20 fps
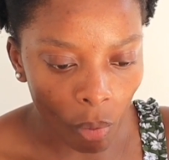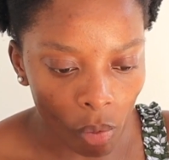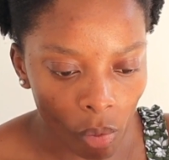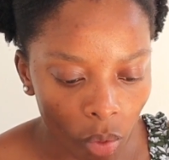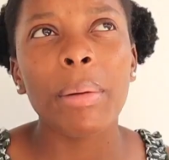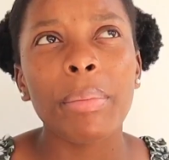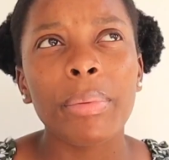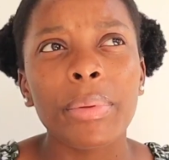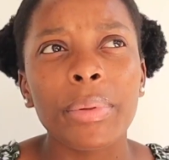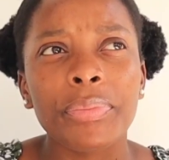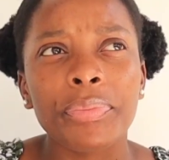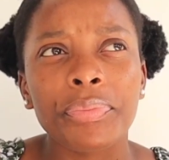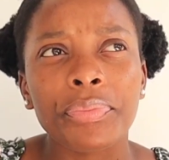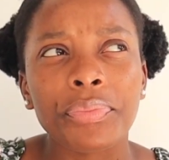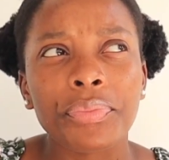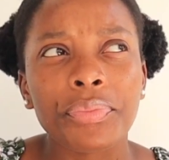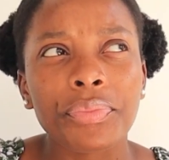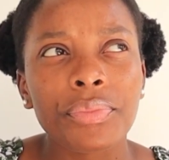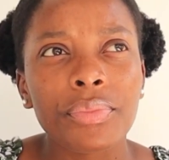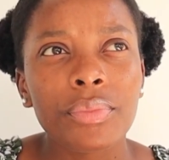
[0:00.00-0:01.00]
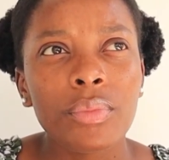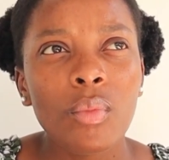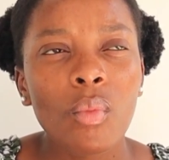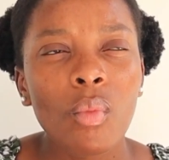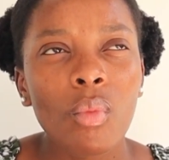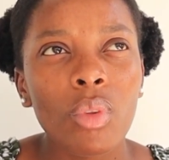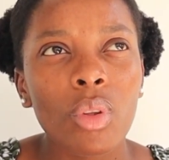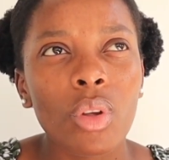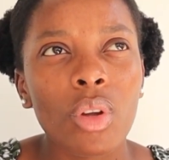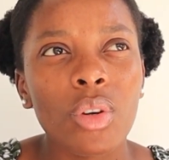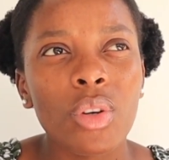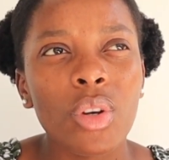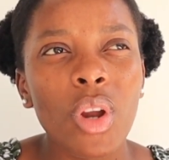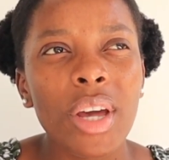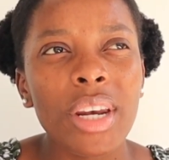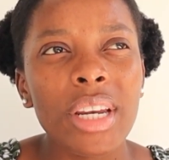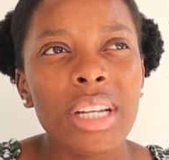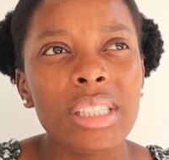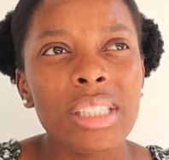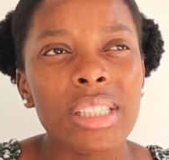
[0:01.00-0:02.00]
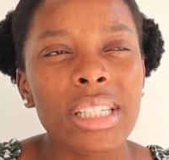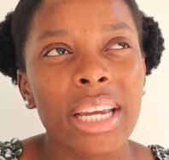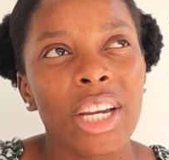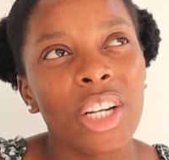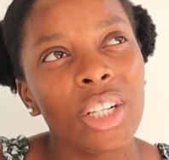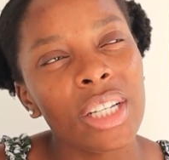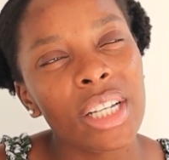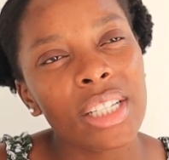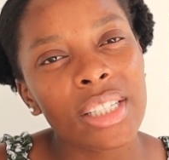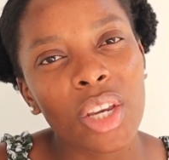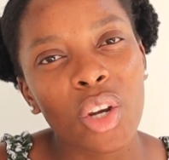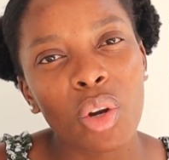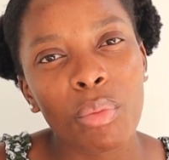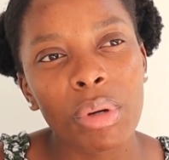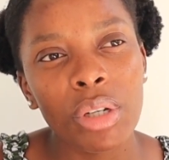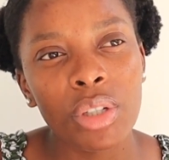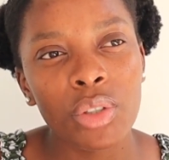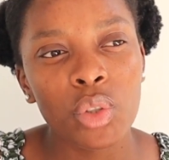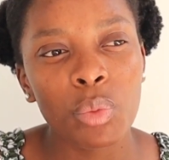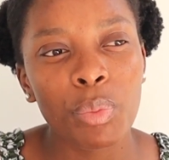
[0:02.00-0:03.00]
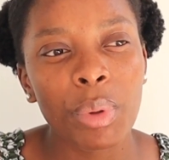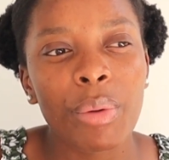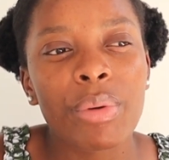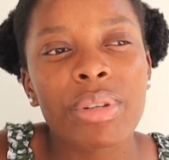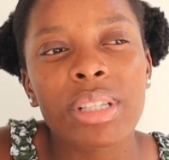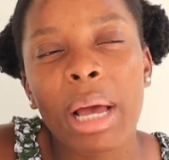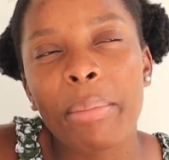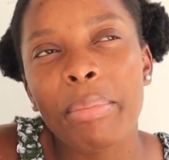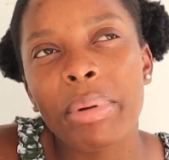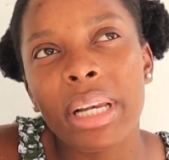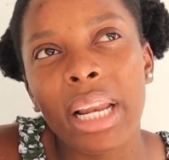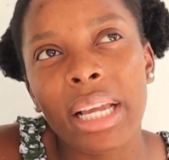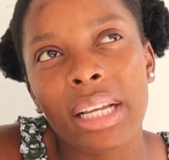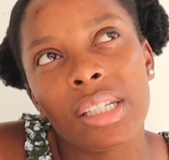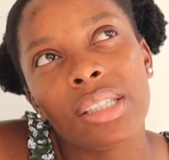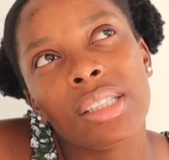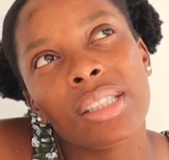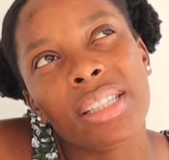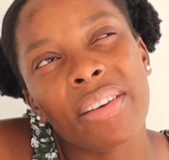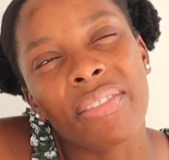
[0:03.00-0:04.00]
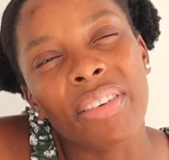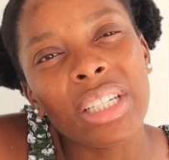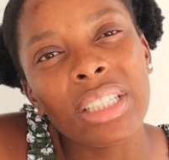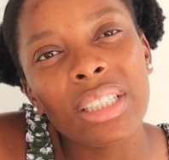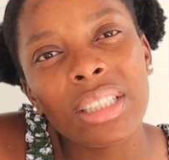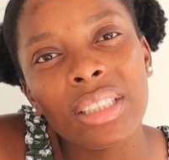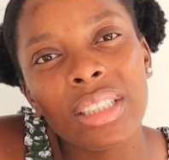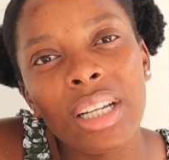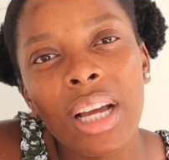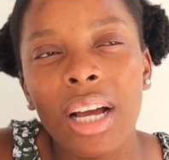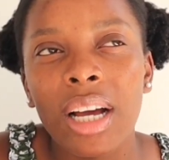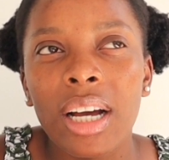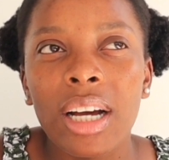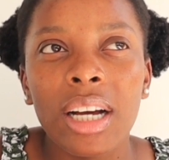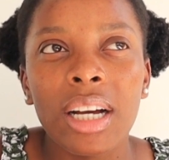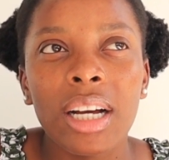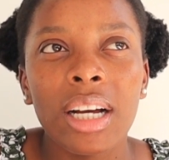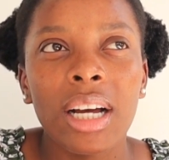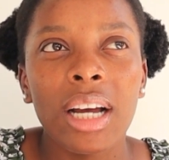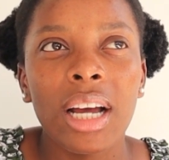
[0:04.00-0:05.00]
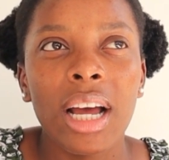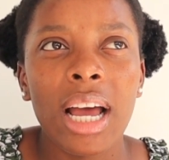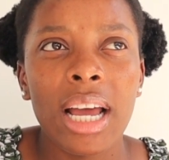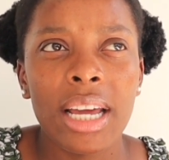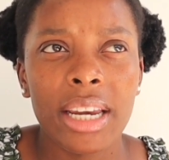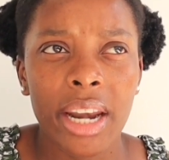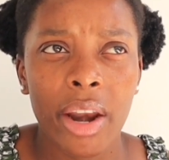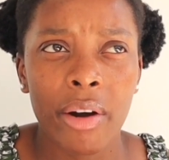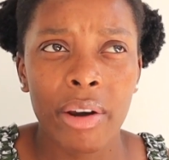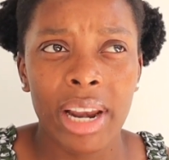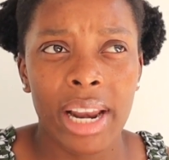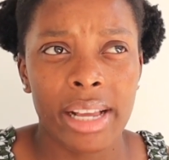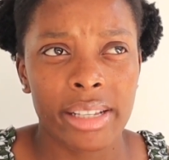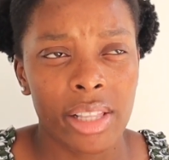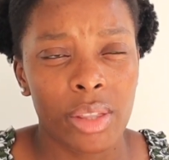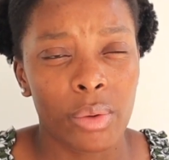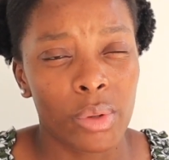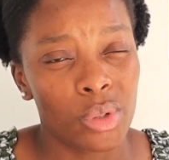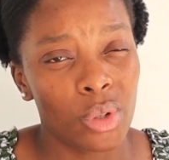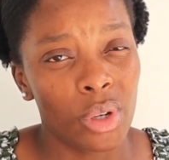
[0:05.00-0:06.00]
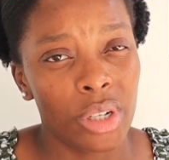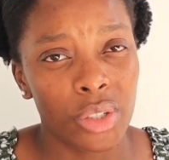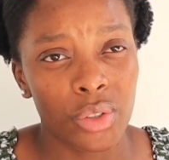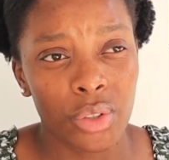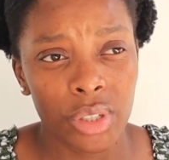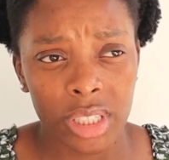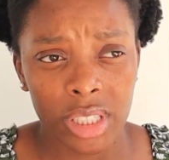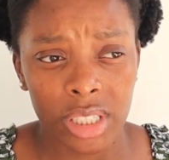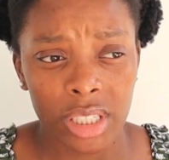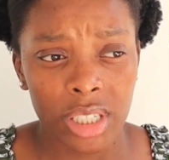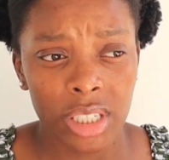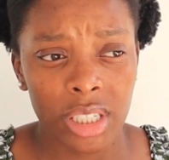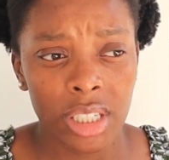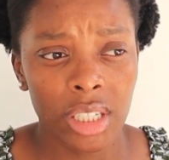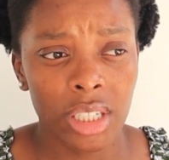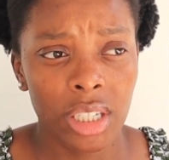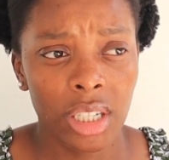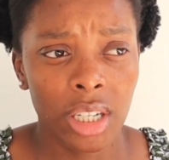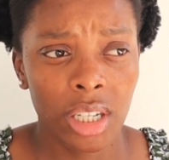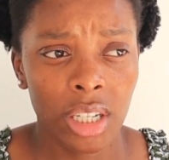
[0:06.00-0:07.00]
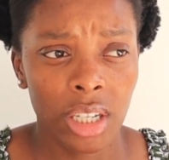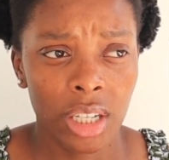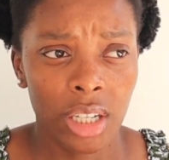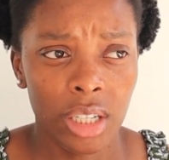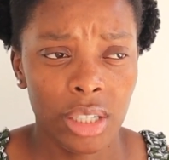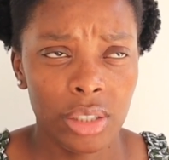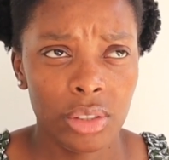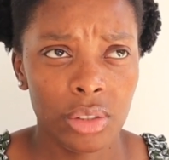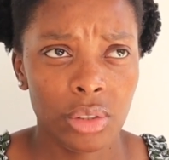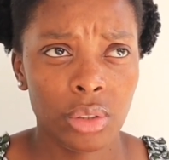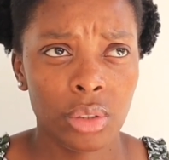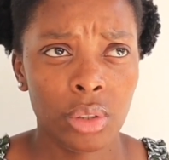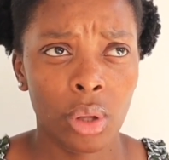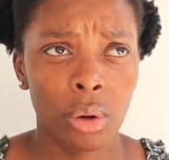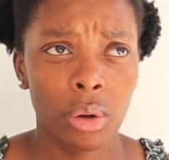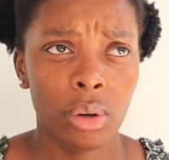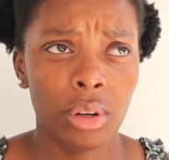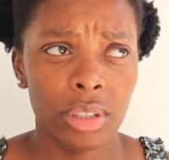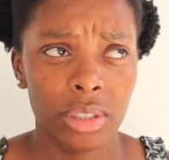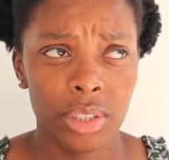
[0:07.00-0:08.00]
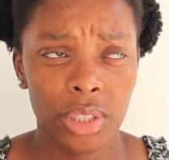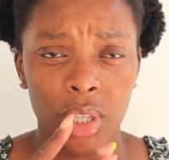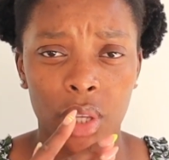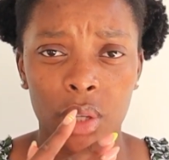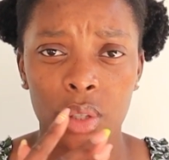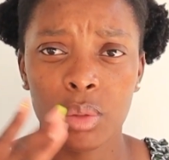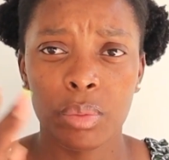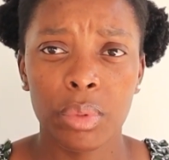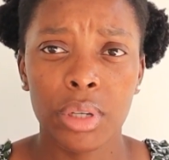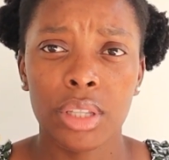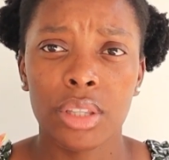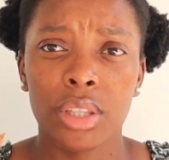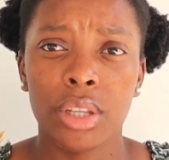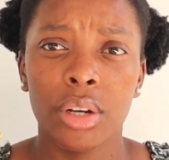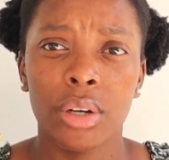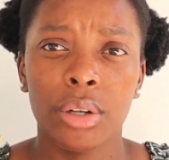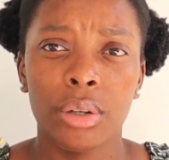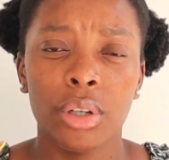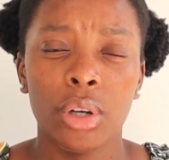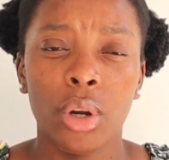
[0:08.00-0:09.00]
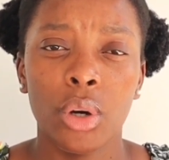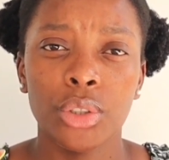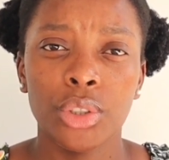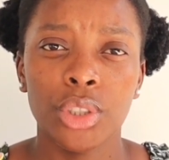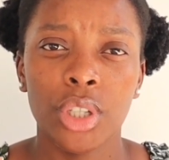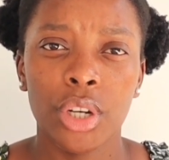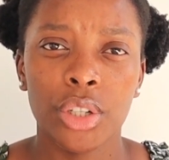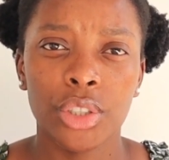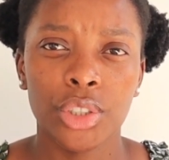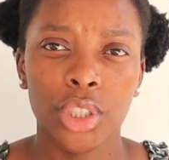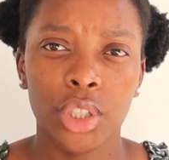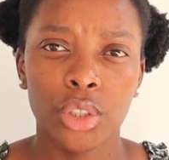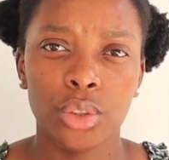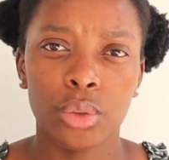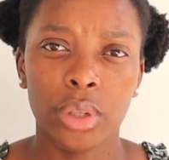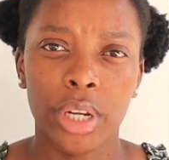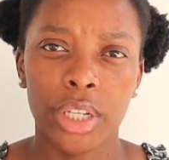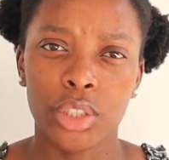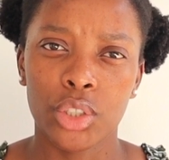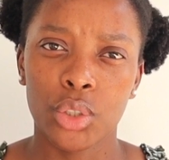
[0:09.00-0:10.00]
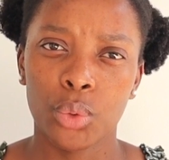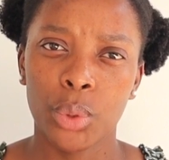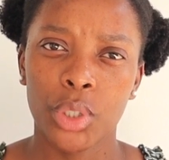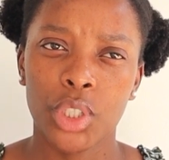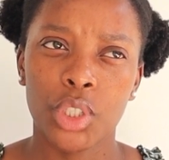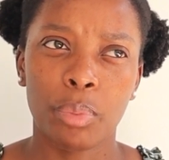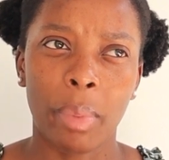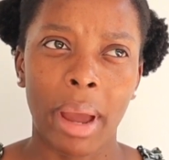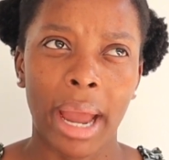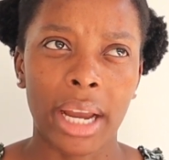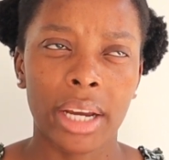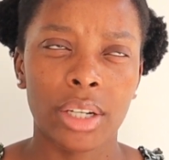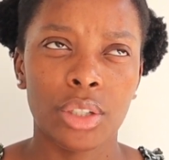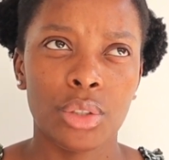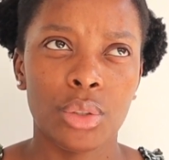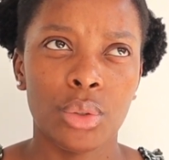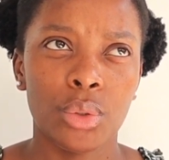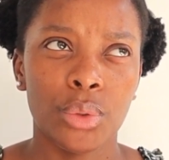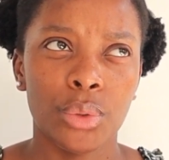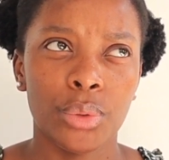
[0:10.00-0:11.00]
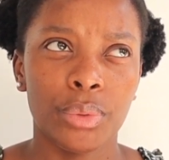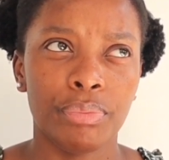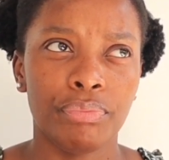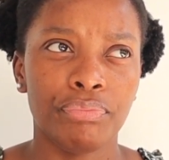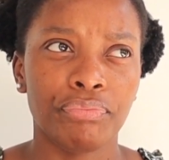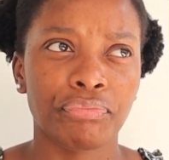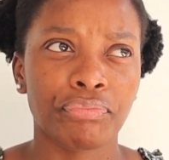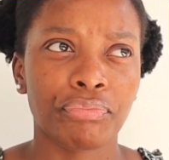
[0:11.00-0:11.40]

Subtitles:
Up, not as early as I normally do, but I was up at like 7 and I realized that there was no electricity. So, excuse me, the load shedding schedule has switched back to,